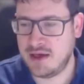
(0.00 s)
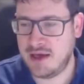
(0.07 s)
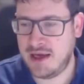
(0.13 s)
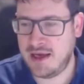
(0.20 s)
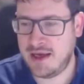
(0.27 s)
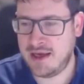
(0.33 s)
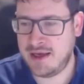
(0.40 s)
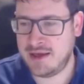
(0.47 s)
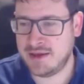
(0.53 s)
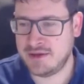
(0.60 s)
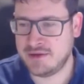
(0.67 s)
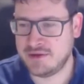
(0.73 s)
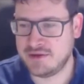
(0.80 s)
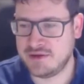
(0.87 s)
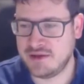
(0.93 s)

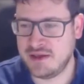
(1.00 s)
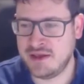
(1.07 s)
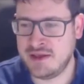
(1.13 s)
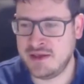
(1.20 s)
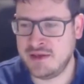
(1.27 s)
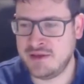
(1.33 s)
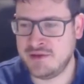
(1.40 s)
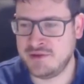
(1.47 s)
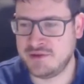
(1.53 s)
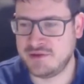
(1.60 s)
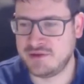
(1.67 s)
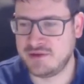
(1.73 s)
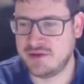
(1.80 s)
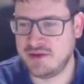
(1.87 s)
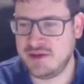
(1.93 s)
and
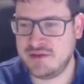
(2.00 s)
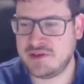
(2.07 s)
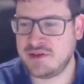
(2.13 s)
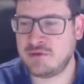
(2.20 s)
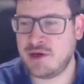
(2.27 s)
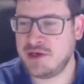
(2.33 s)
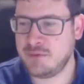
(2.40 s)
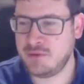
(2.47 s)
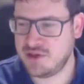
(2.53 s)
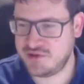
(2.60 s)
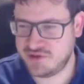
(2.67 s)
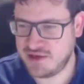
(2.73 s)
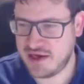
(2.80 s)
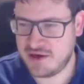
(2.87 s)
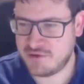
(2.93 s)
is incredibly
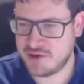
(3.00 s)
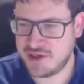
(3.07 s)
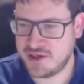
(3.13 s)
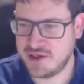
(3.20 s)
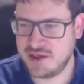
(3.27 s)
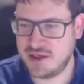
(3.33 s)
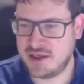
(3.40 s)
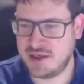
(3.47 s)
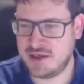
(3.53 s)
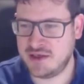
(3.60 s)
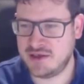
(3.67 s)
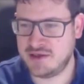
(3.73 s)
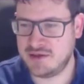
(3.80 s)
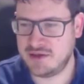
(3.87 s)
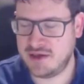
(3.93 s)
scary.
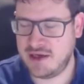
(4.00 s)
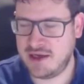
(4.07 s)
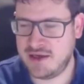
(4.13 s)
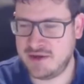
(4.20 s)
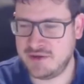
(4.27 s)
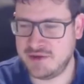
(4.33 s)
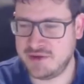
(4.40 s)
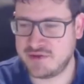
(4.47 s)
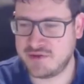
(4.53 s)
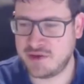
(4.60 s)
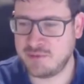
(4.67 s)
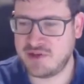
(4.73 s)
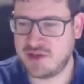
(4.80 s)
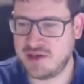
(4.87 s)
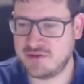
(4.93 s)
And in
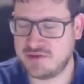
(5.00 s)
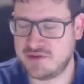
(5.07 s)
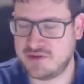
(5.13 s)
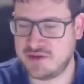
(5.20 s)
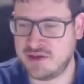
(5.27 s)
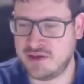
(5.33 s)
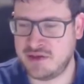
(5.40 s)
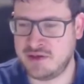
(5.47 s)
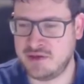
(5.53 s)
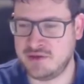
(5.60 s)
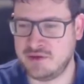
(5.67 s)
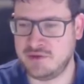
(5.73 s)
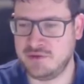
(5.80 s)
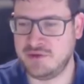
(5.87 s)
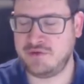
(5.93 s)
some sense,
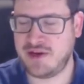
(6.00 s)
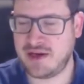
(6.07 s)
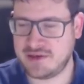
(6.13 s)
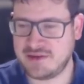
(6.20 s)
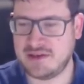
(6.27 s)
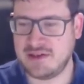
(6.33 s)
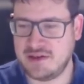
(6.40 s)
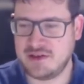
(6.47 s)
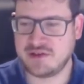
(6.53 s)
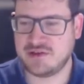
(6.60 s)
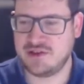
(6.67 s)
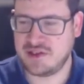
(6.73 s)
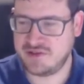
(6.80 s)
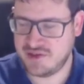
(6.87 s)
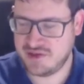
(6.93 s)
the fact that it
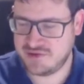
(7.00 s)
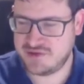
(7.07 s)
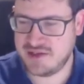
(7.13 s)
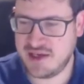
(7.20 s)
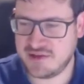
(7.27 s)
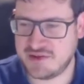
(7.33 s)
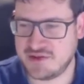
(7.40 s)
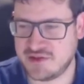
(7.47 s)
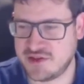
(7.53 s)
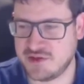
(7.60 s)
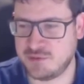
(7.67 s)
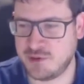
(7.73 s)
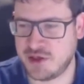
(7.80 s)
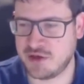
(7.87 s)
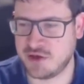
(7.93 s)
doesn't exist yet is
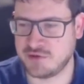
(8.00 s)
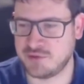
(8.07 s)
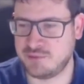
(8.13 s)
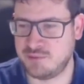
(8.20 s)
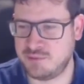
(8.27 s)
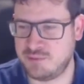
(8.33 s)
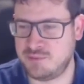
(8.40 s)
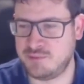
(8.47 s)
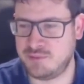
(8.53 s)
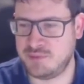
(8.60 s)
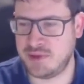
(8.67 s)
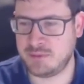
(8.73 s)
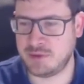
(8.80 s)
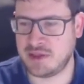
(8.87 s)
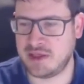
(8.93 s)
just because
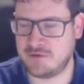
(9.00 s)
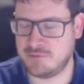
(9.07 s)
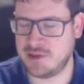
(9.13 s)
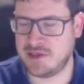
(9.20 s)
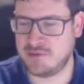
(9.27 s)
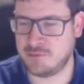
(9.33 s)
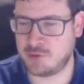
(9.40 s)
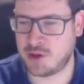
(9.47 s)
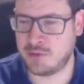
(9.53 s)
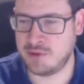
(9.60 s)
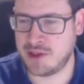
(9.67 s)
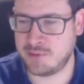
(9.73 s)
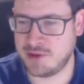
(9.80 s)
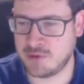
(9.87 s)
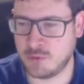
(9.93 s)
people have been
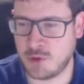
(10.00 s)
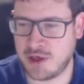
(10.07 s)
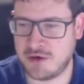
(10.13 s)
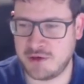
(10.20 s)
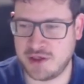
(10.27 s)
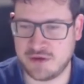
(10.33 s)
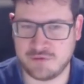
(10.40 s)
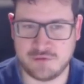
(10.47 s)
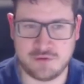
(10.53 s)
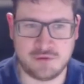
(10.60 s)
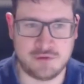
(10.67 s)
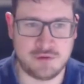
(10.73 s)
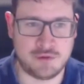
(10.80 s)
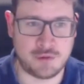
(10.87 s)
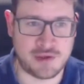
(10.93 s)
probably a bit wary of
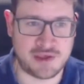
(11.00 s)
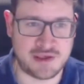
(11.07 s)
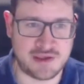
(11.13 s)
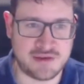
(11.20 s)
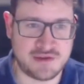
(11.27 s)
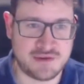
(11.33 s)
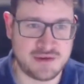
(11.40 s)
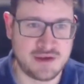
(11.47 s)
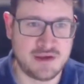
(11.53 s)
doing this.